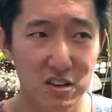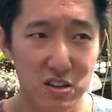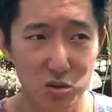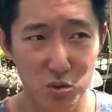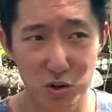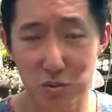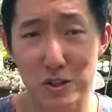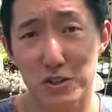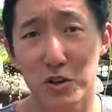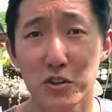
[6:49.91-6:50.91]
you want to be
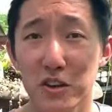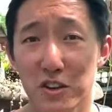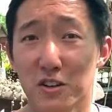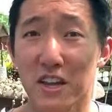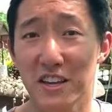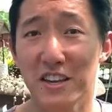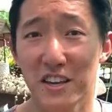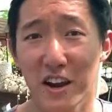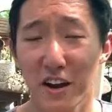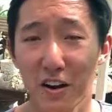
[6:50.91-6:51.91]
sure that you're taking
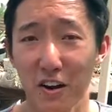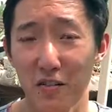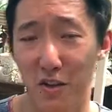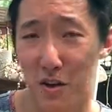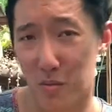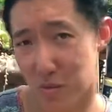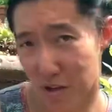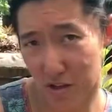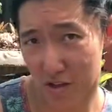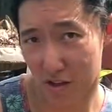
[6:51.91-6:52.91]
care of them
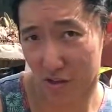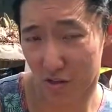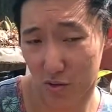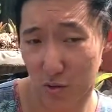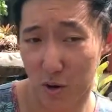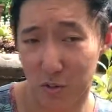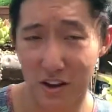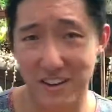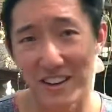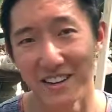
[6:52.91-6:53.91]
in the right
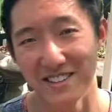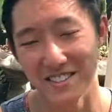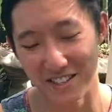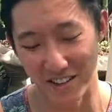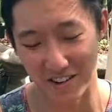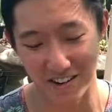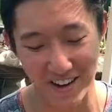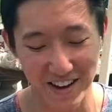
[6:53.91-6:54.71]
way. So